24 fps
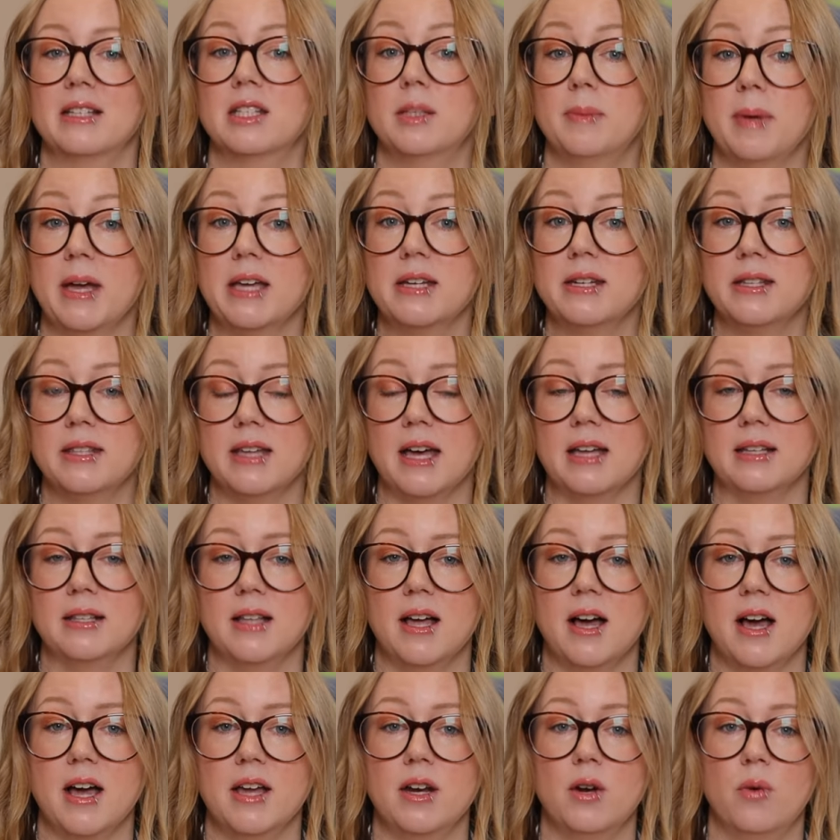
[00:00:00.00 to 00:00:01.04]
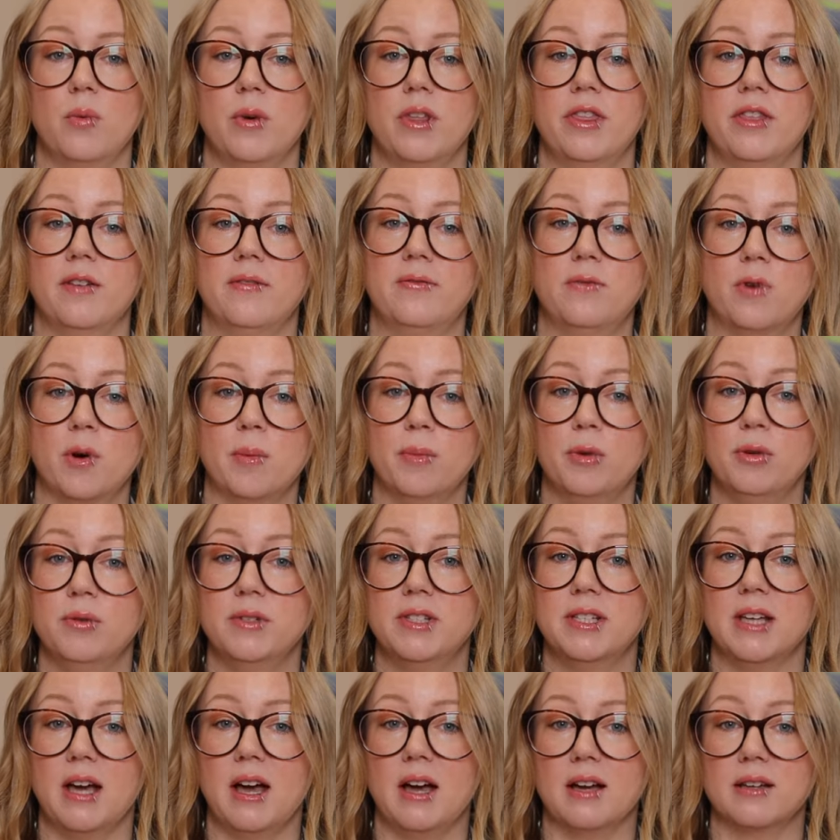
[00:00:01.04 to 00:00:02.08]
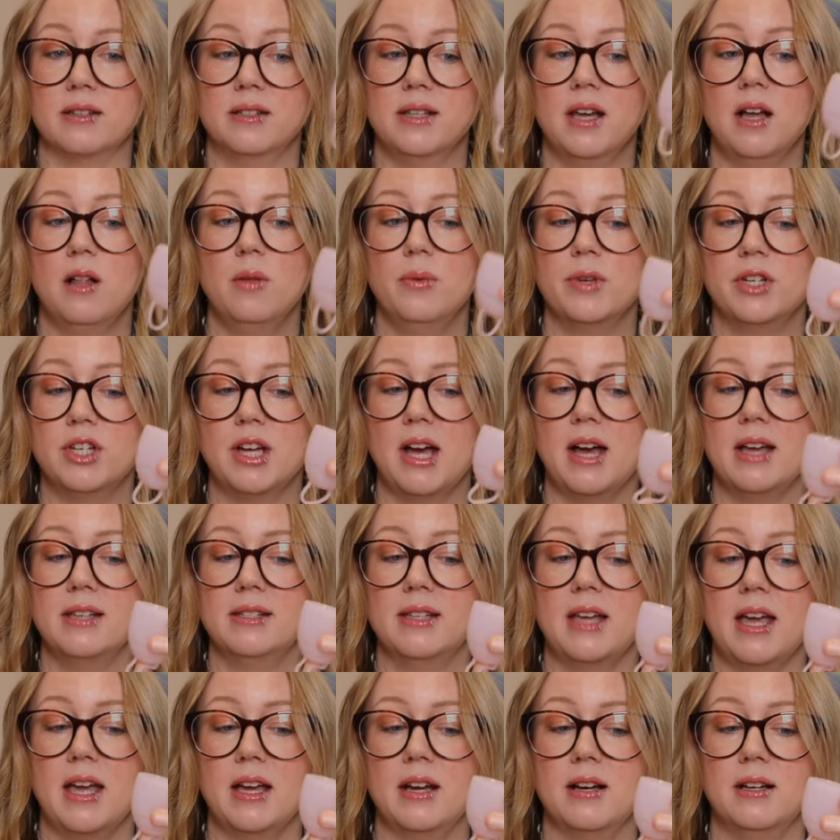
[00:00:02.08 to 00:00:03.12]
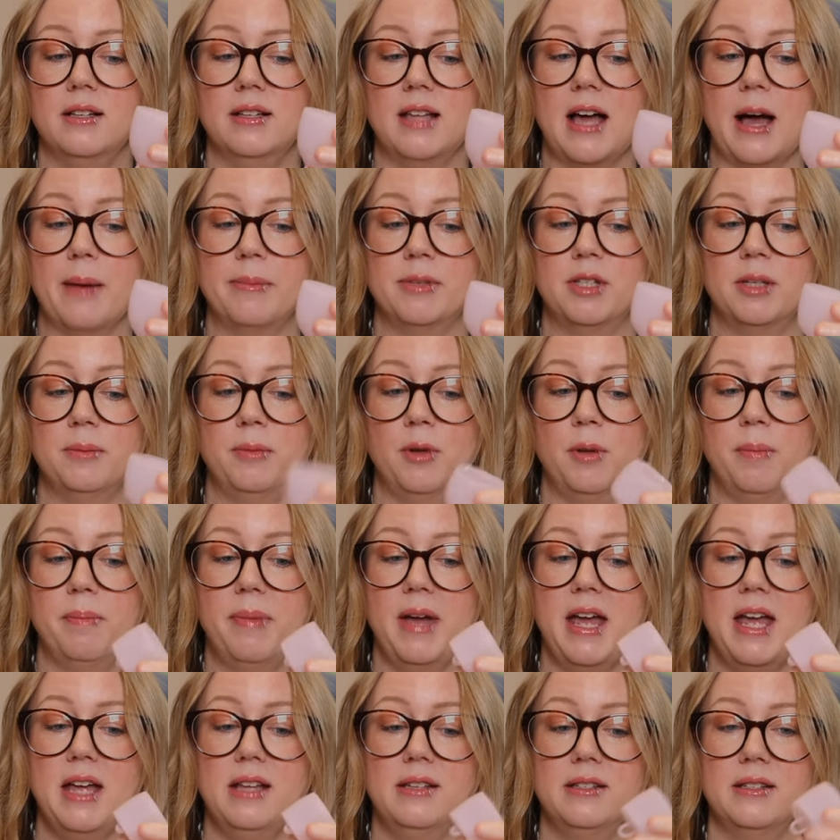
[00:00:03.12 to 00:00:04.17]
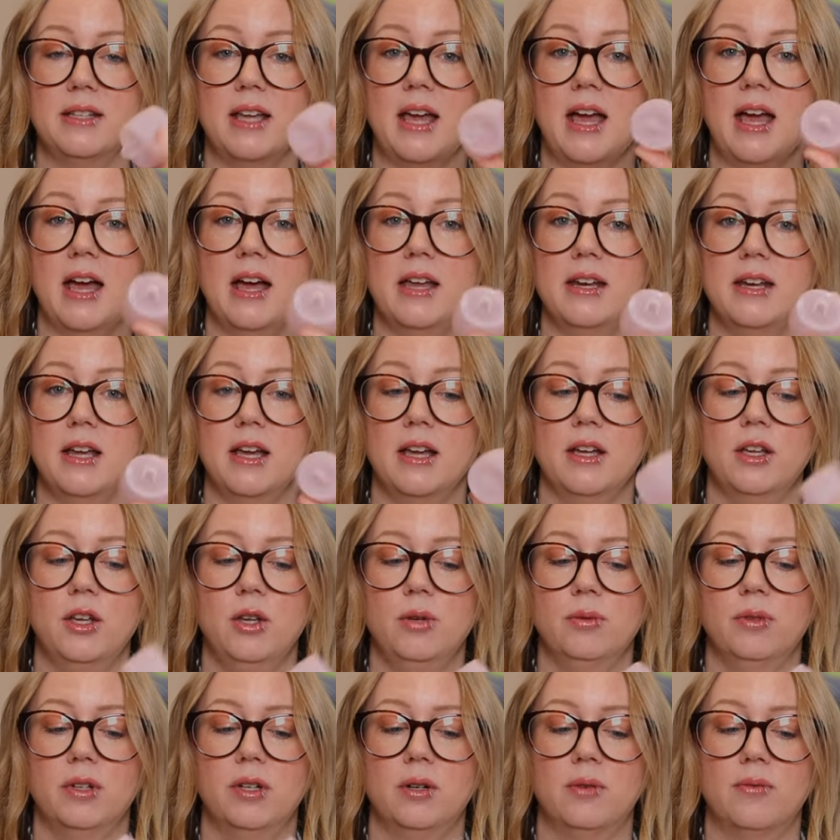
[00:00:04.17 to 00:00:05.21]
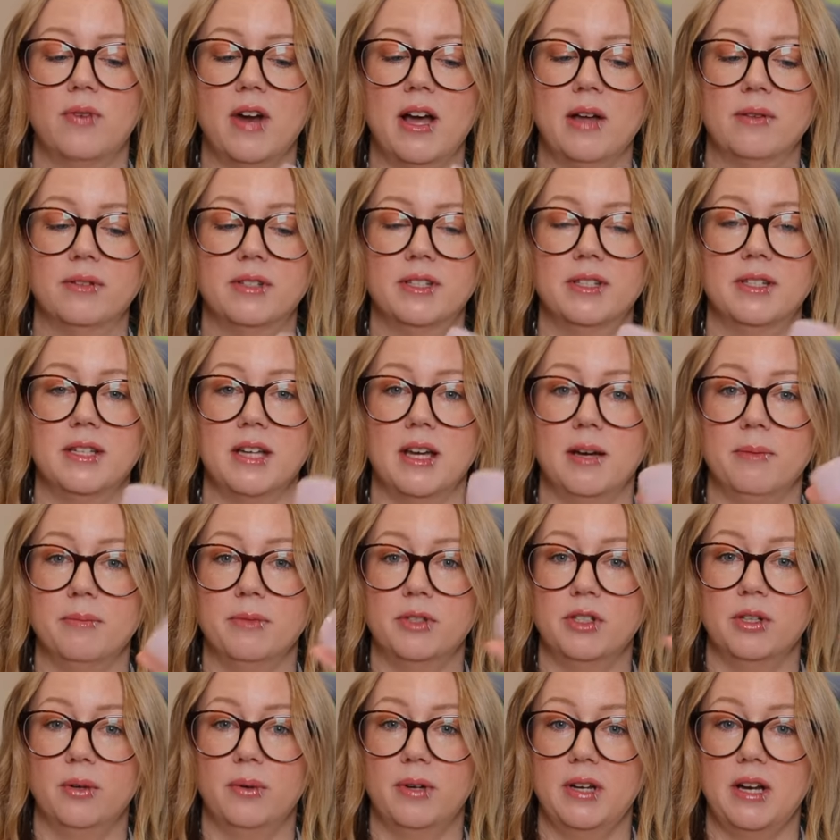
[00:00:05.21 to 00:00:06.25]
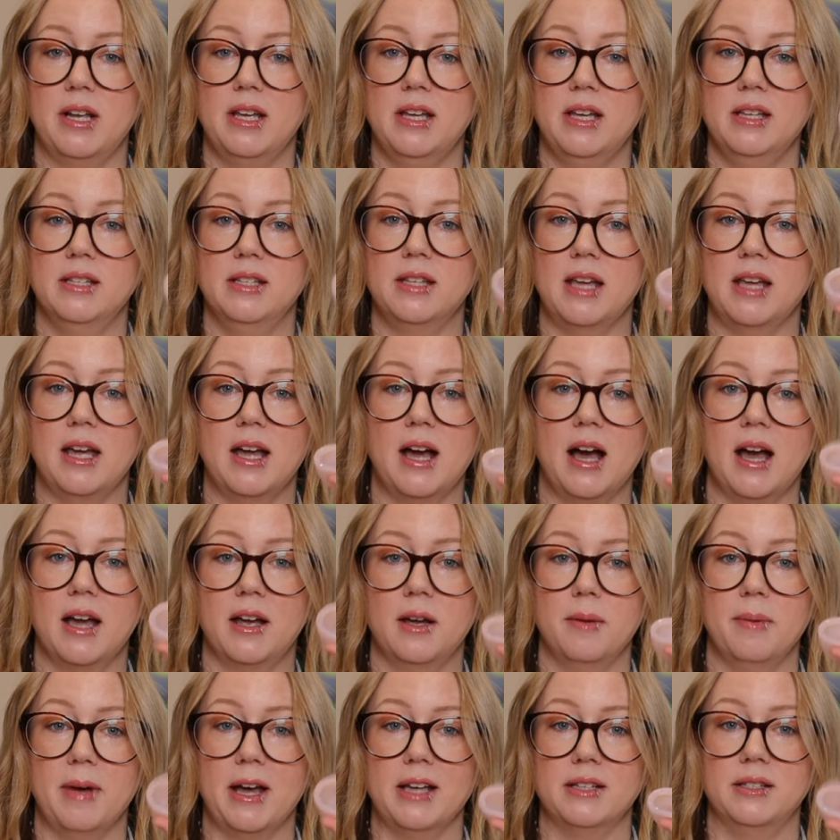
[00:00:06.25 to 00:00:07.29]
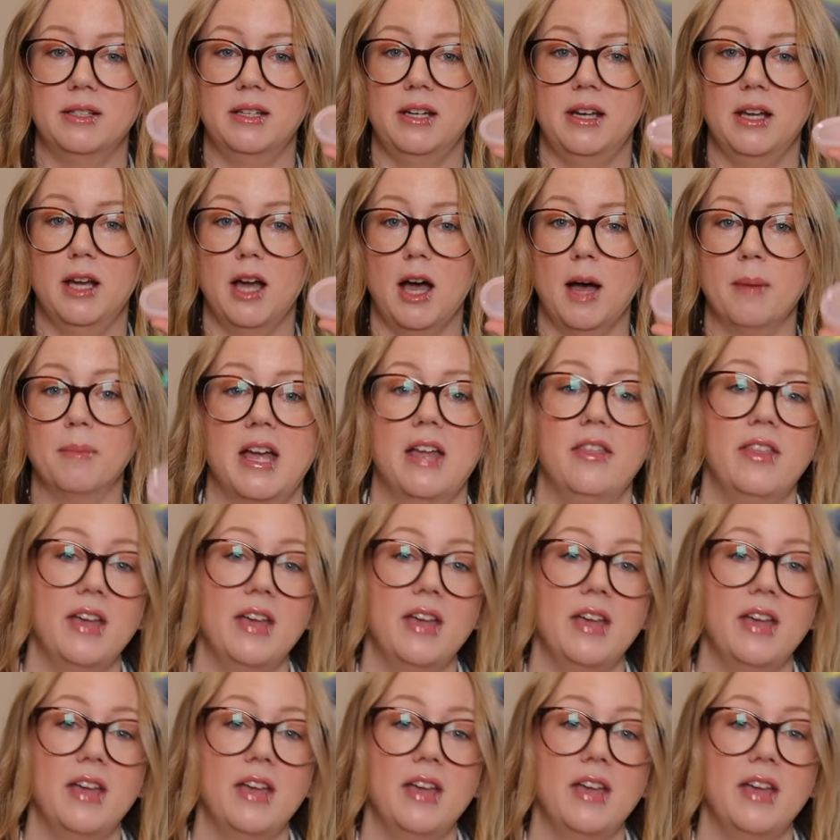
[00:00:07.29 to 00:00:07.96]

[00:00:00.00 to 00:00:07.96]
expanded that line with the Formoonsa XL, which has a collapsible base and a cute little round stem. So it is a high capacity cup.